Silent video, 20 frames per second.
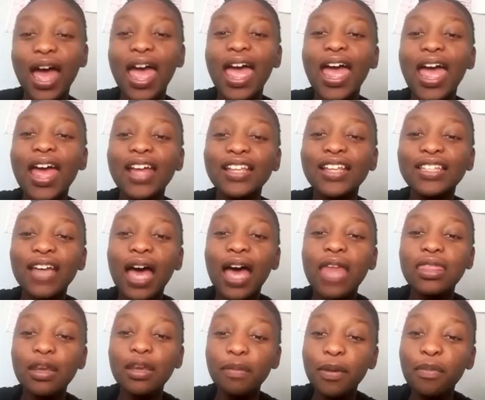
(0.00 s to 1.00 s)
and I
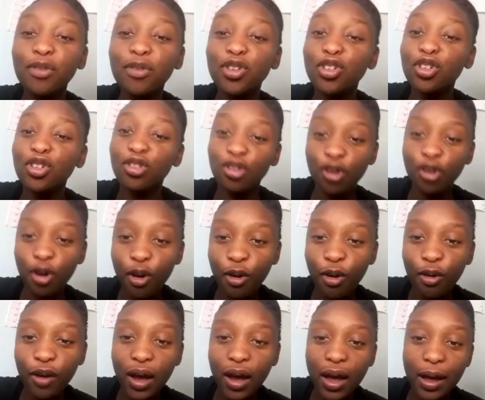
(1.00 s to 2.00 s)
think people should
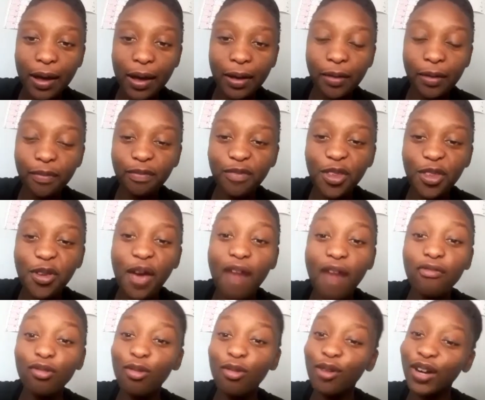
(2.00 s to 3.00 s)
know you have
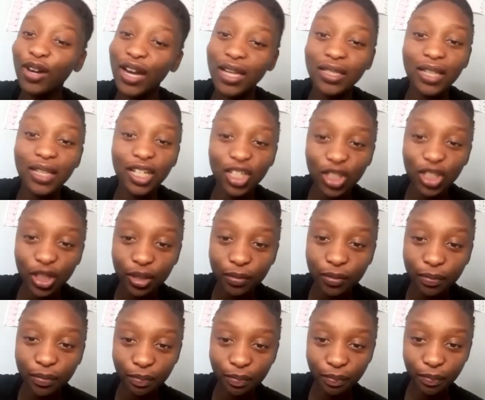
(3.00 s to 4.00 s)
an organization
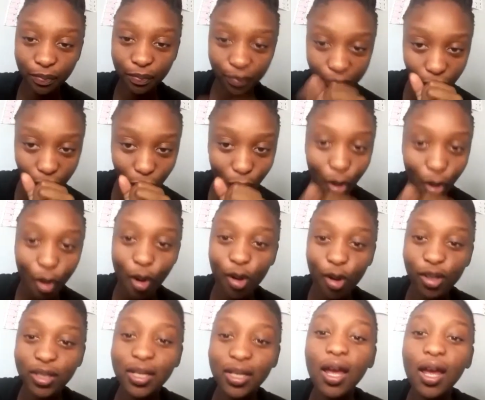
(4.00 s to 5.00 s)

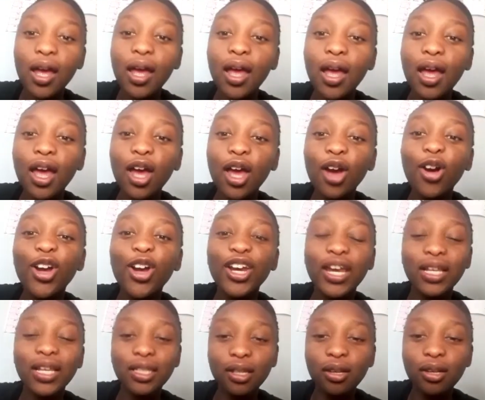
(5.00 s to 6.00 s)
called
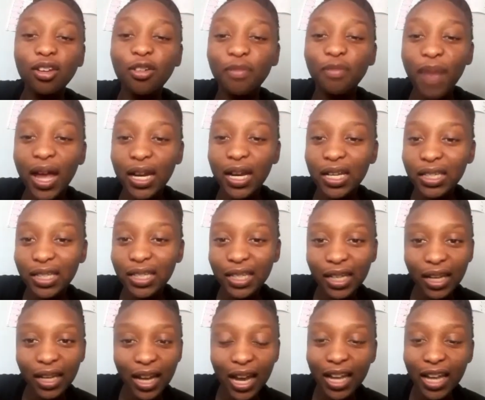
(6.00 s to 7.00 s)
Connected
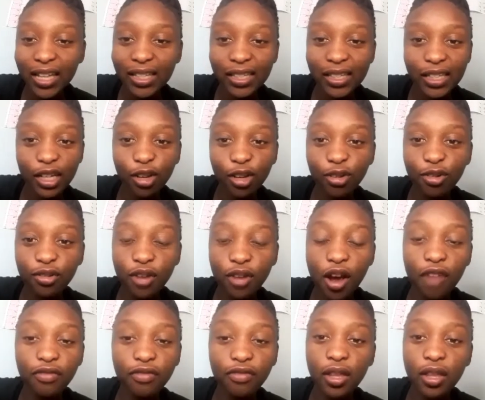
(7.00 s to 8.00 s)
Humanity, and you know
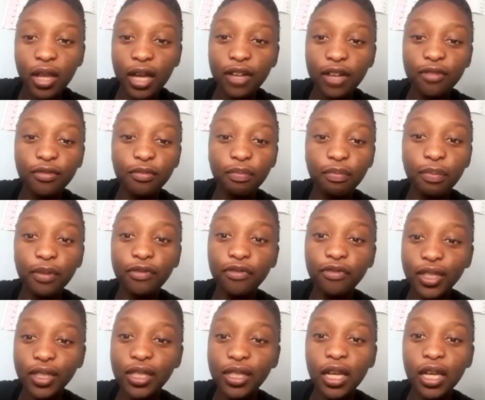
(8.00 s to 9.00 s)
after that
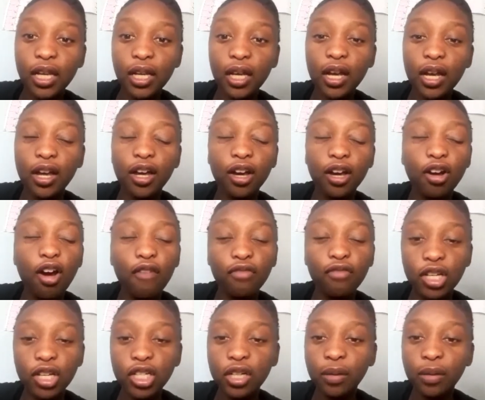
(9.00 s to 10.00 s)
befitting
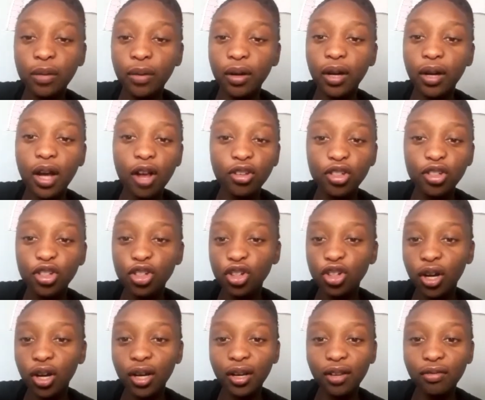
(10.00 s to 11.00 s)
conversation about culture
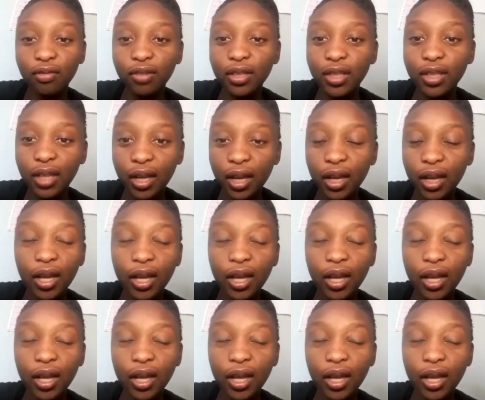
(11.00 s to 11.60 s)
shock and everything,